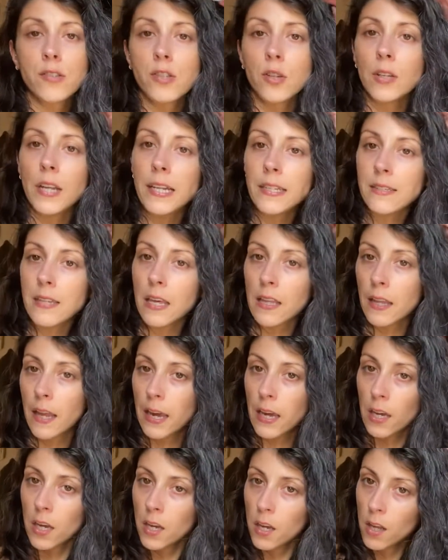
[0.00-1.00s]
So let's say
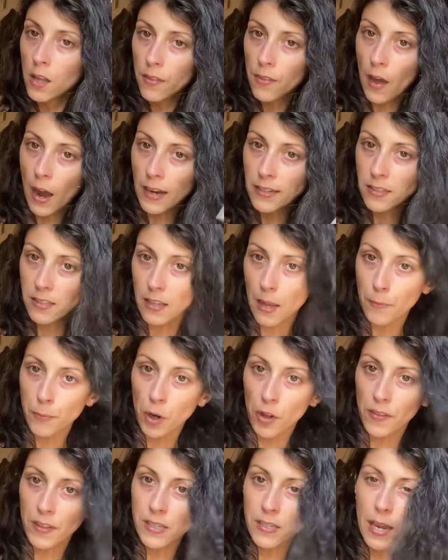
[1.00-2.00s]
I slept
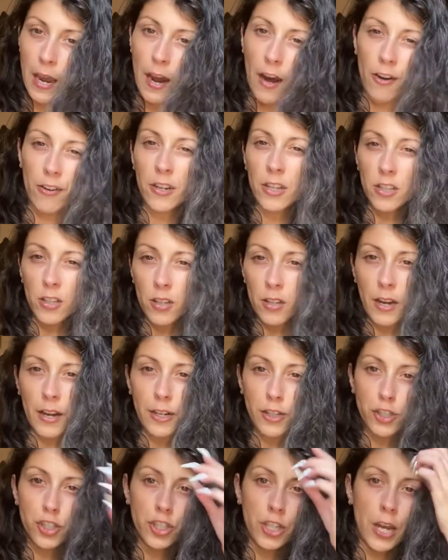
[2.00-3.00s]
on this hair and it looked kind
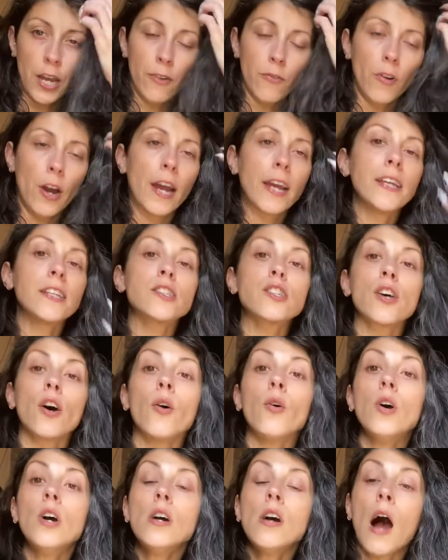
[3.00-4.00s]
of shit, right?
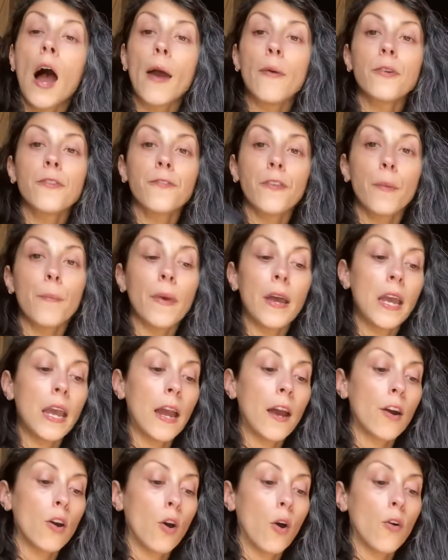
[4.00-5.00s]
So I would flip my
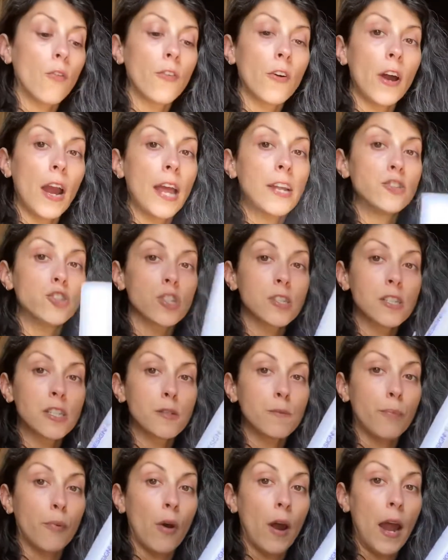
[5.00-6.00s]
hair over and just
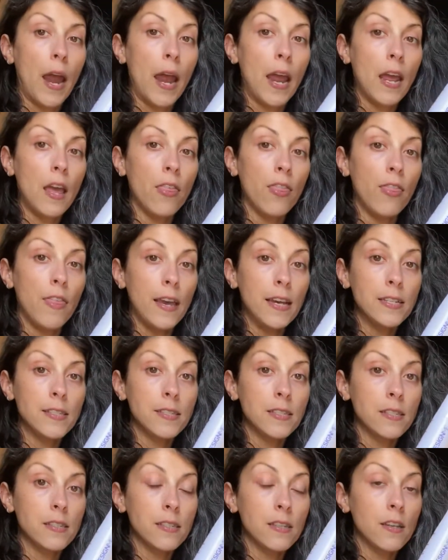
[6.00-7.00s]
spray
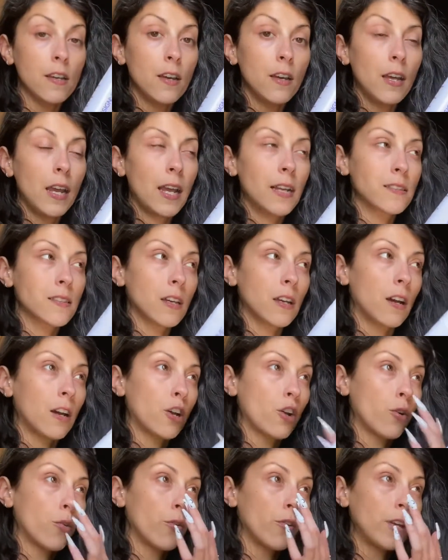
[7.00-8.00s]
this. It's a
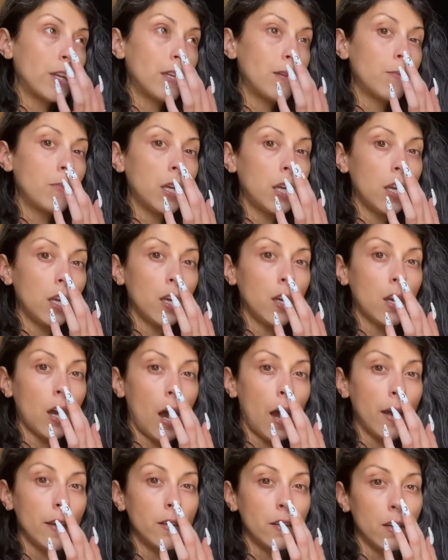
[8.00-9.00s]
creamy
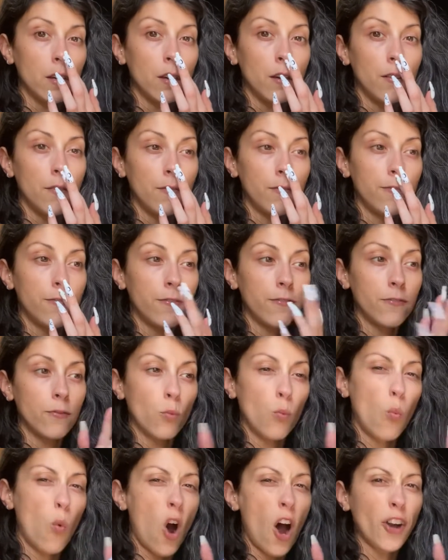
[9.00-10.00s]
kind of
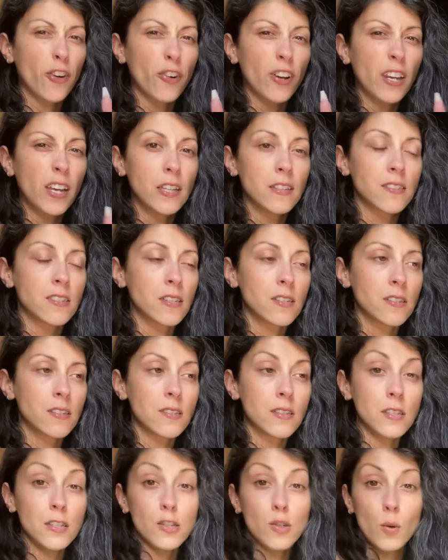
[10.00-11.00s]
watery
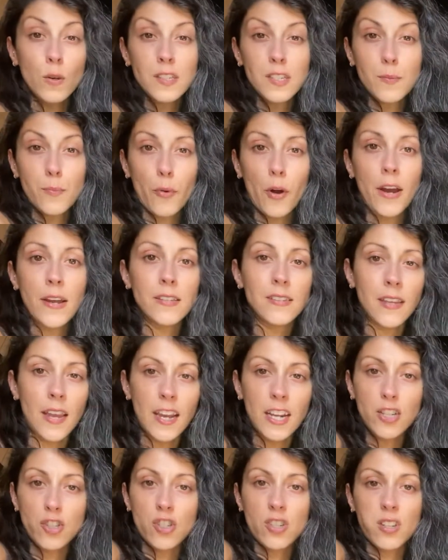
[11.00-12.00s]
consistency, so it sprays in
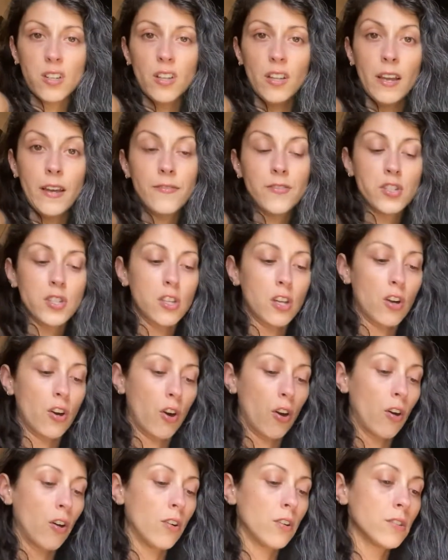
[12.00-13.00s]
and just lifts the
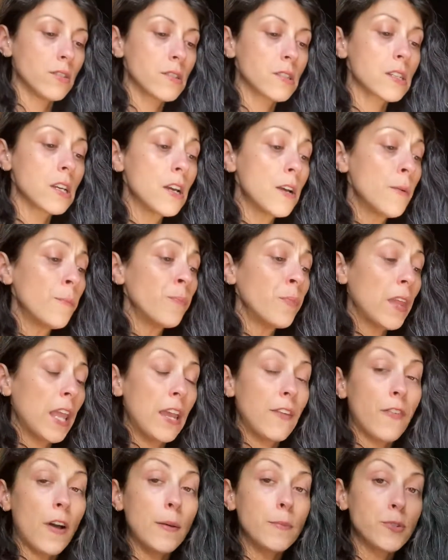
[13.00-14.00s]
curls.
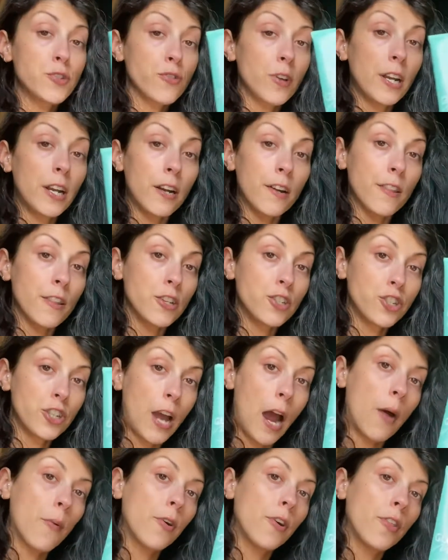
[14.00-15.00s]
If I'm straight out of the
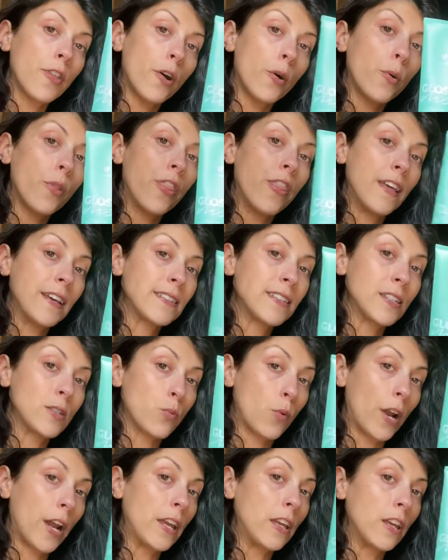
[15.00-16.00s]
shower though, this is
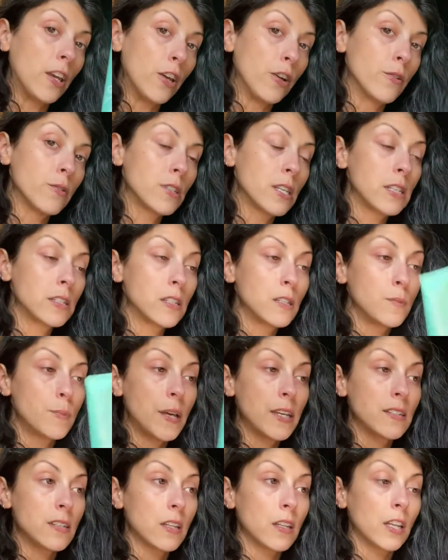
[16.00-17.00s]
what I use. This is
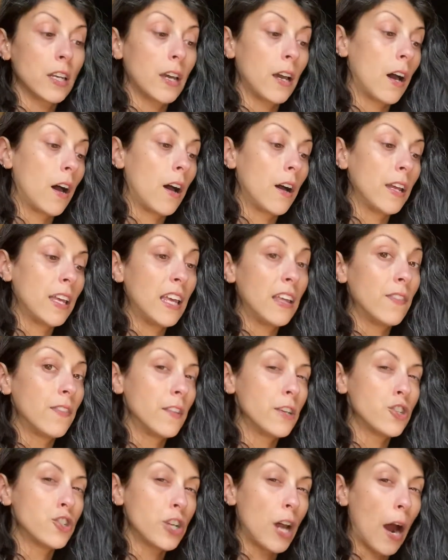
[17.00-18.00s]
basically a in
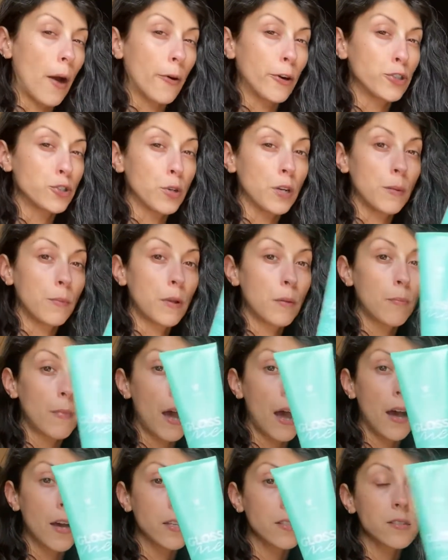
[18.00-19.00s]
the shower treatment
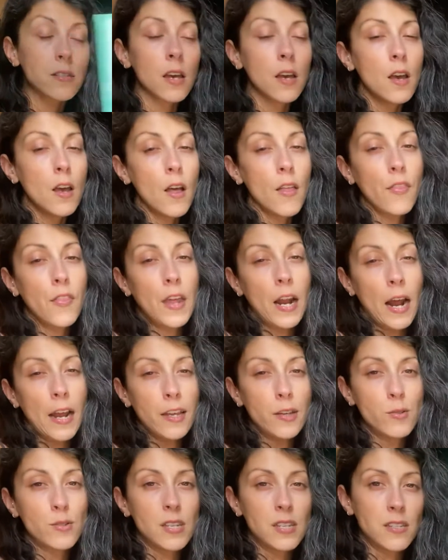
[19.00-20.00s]
mask that I
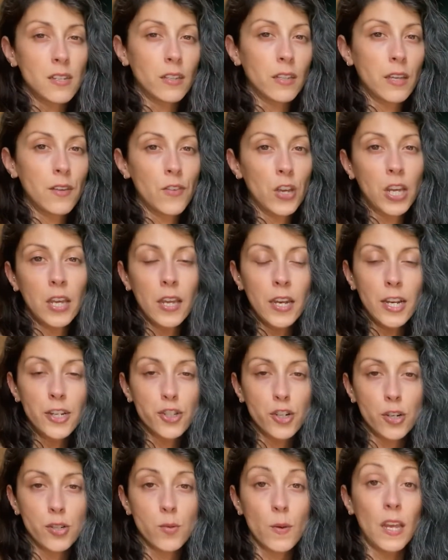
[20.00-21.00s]
use as a leave-in
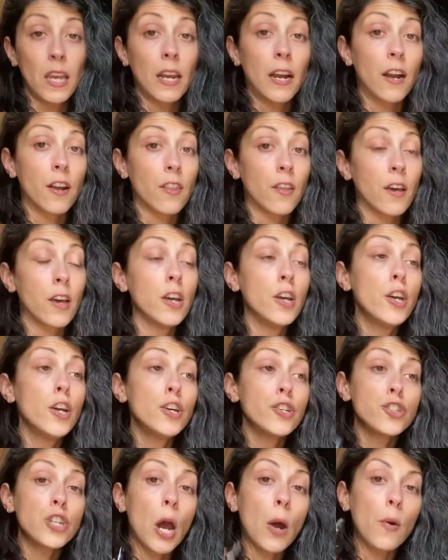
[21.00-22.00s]
conditioner. So I get out of the
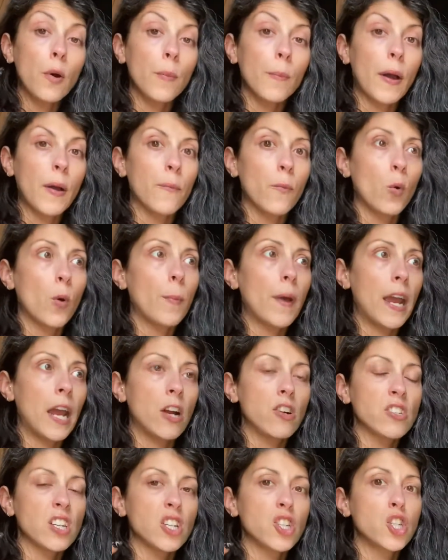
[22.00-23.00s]
shower, when my hair
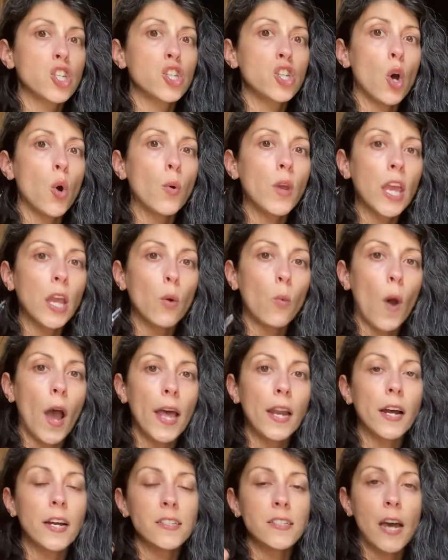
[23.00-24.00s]
is soaking
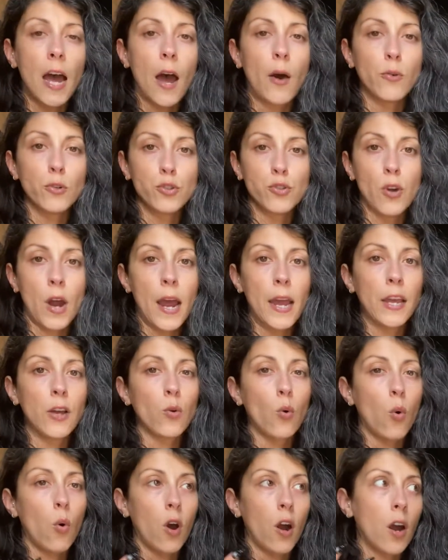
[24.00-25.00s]
wet, I towel dry it
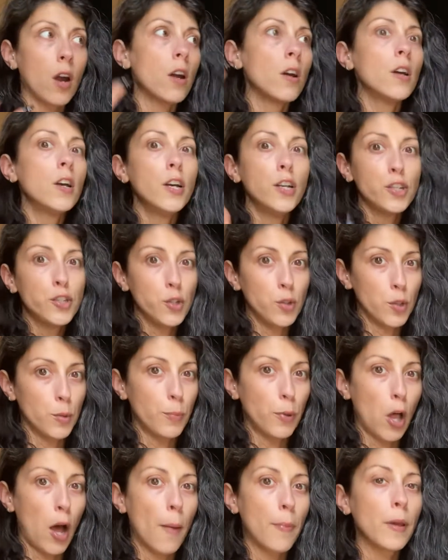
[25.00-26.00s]
or do the
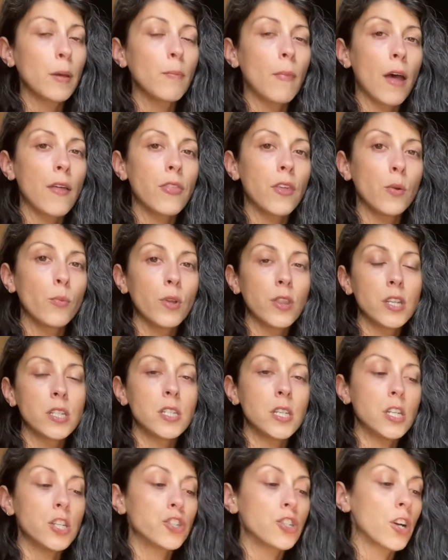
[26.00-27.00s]
plopping method with a
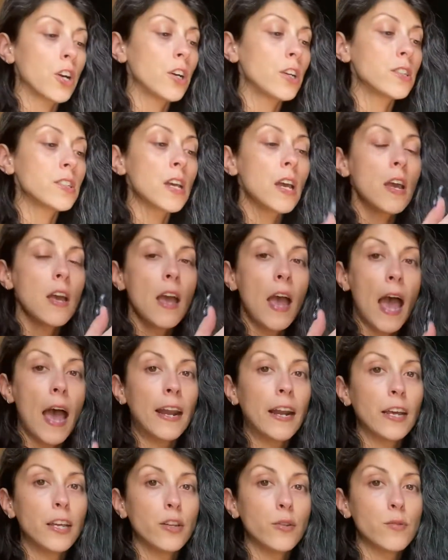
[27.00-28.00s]
t-shirt, and
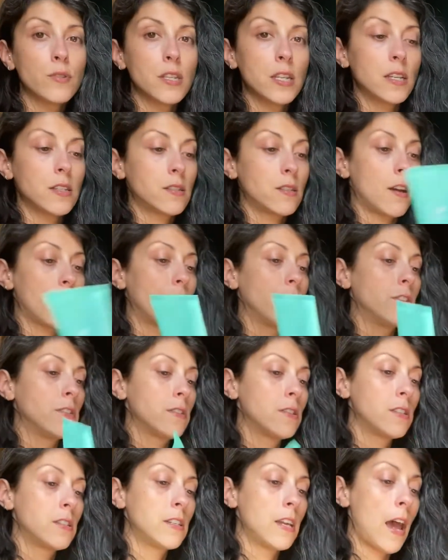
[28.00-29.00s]
I use this stuff
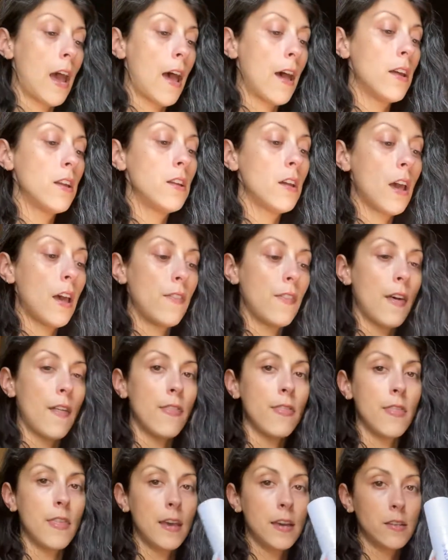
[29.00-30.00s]
instead. And
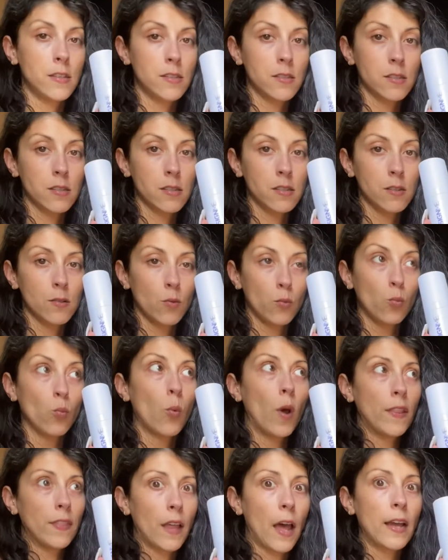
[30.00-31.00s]
then this
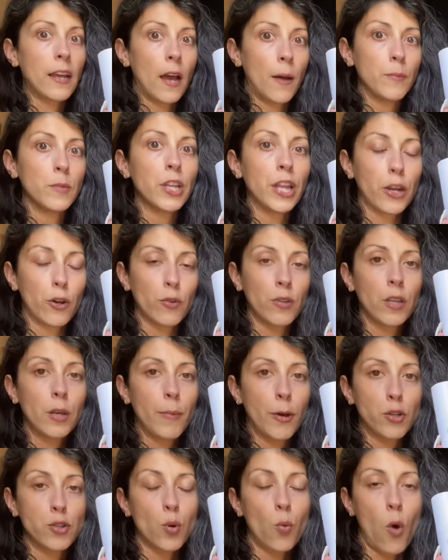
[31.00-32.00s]
when like I'm literally
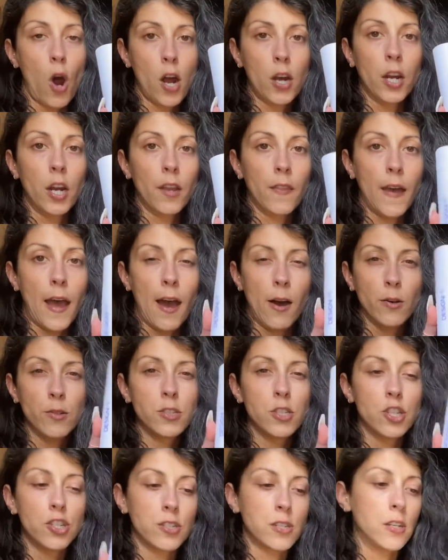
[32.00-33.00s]
about to walk out of the house,
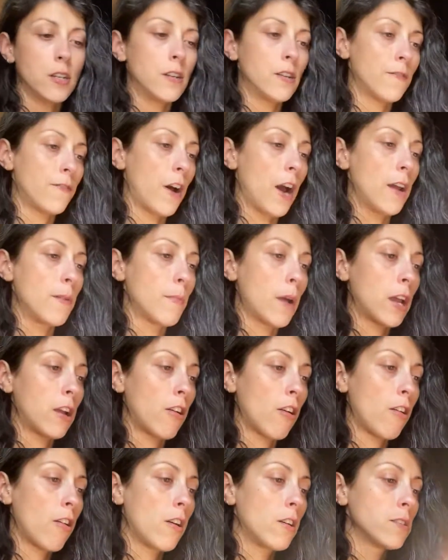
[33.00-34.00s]
just to define my
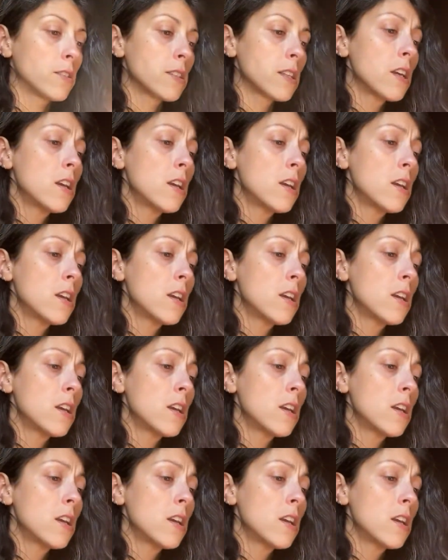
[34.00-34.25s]
curls.